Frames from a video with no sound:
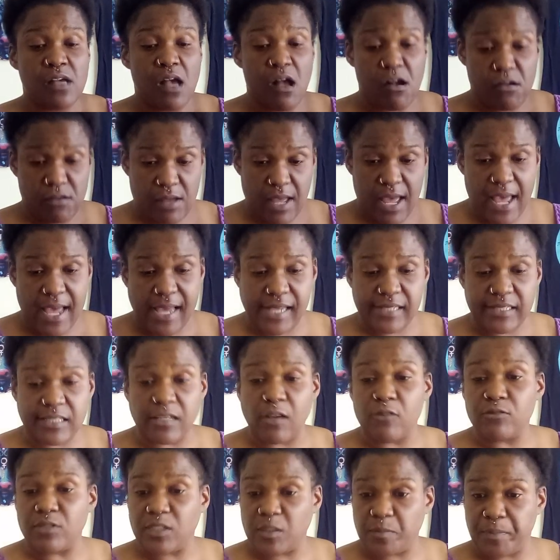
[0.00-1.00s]
Okay,
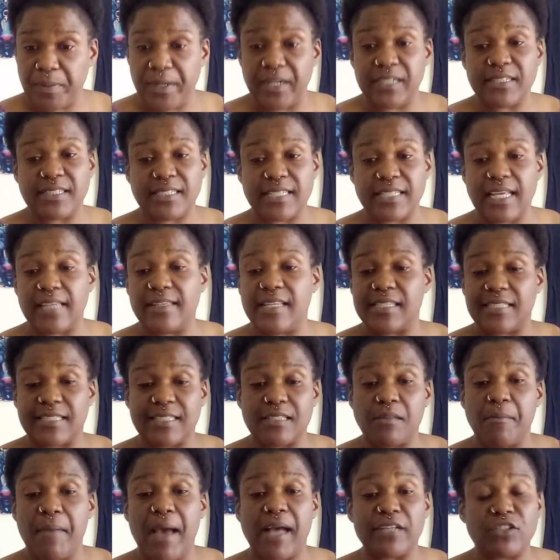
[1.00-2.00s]
so Spirit said this
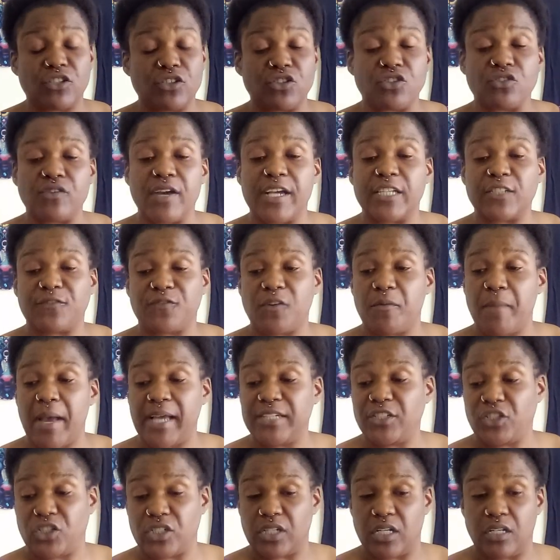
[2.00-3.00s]
is about your
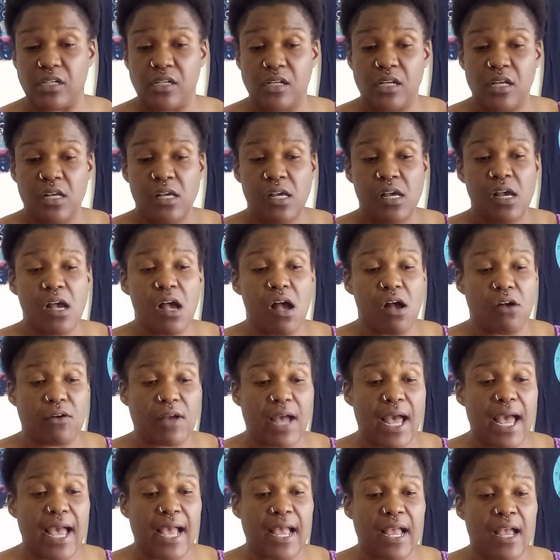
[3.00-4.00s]
transformation.
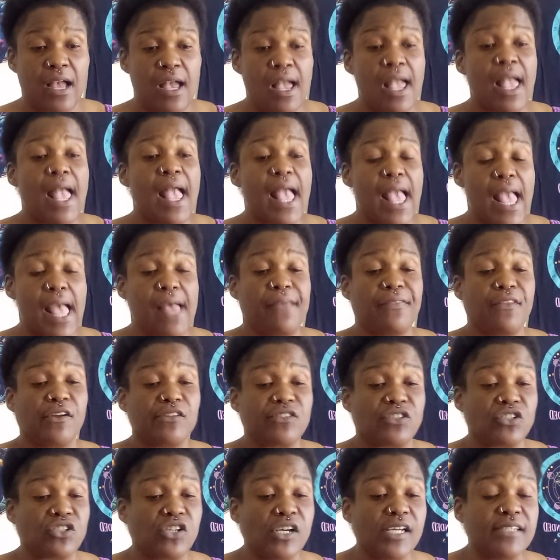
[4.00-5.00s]
Okay, and
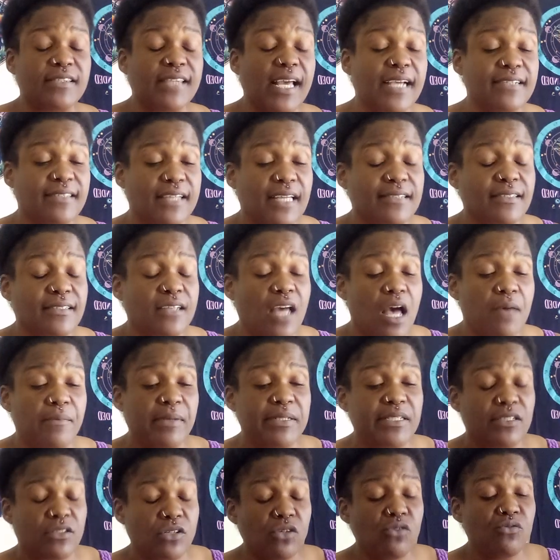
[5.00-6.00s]
there's good things that's
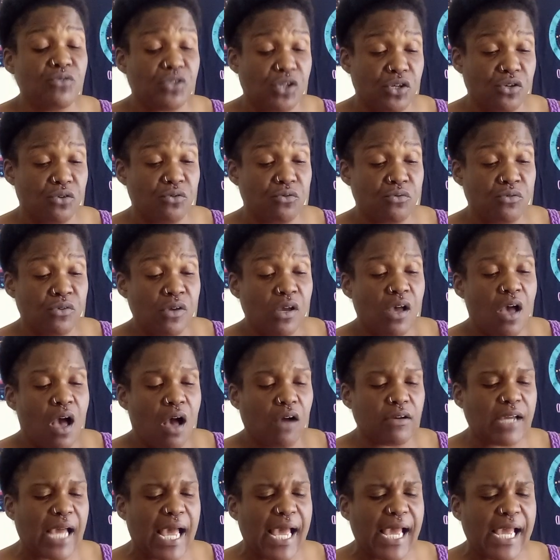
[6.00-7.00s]
coming to you.
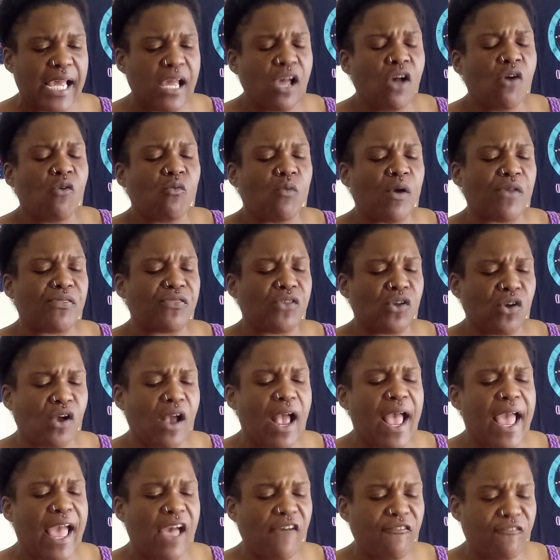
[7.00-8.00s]
Okay, with
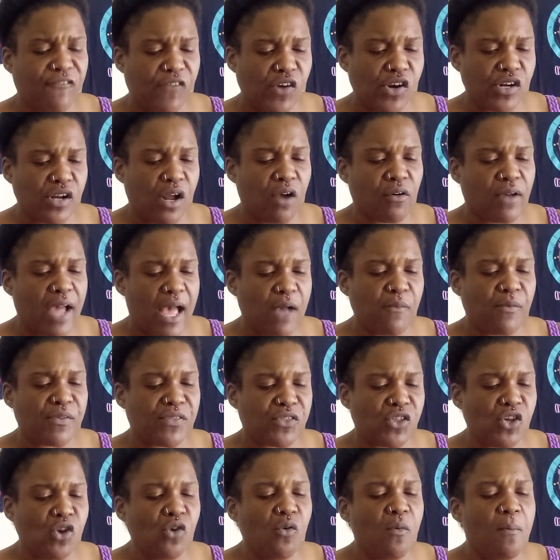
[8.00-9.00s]
your effort. Okay,
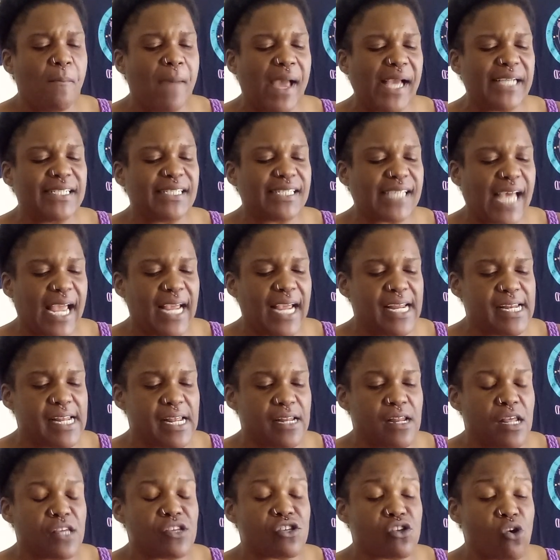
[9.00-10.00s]
with you
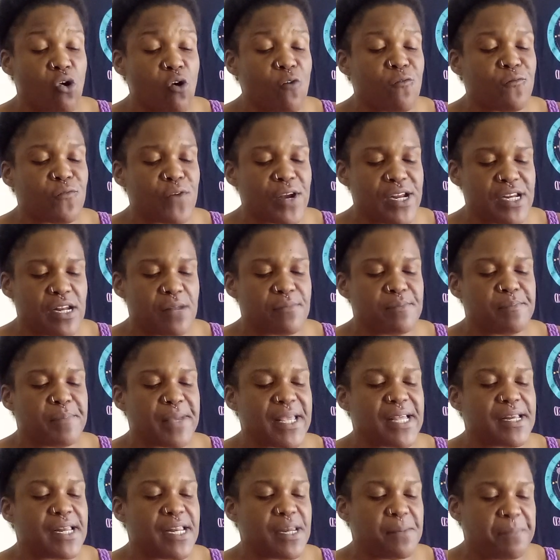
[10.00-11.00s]
maintaining your freedom,
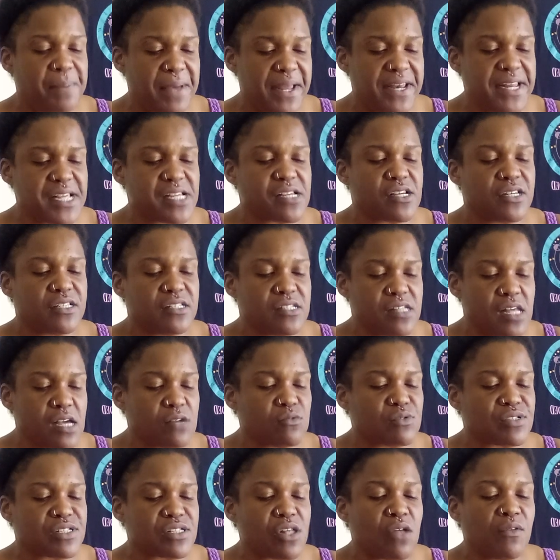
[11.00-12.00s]
being independent, good
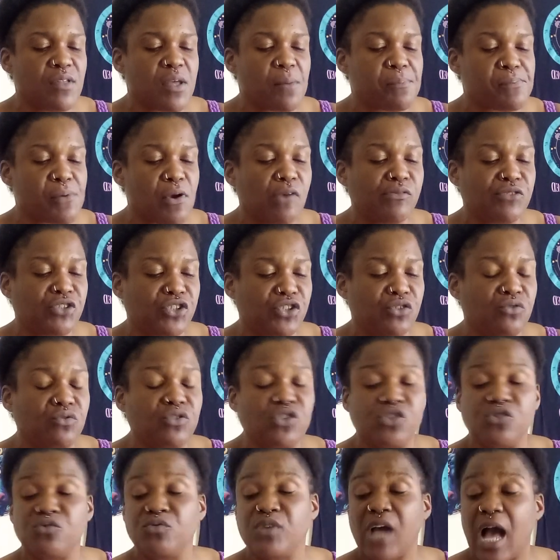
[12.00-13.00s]
luck will slowly approach you.
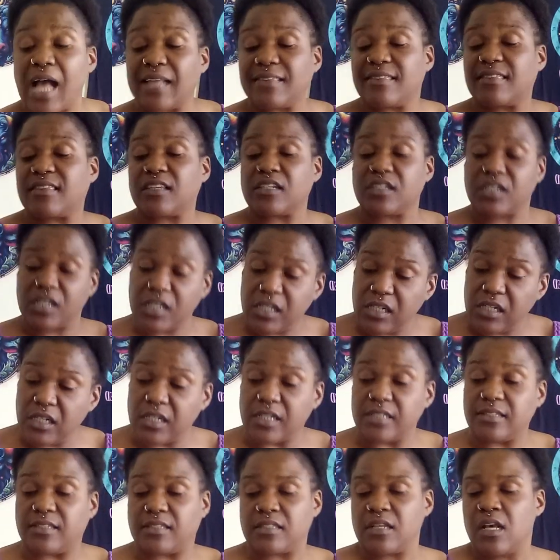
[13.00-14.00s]
You got the
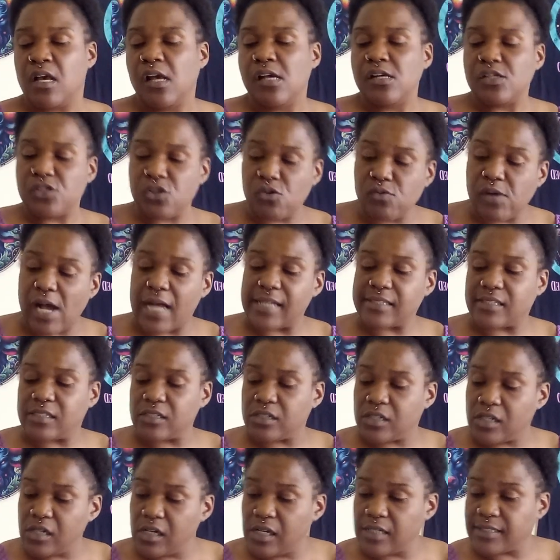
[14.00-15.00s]
goods. You got the
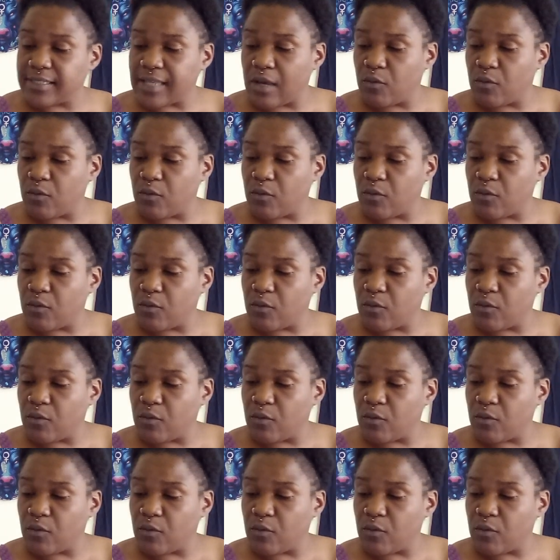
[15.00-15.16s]
goods.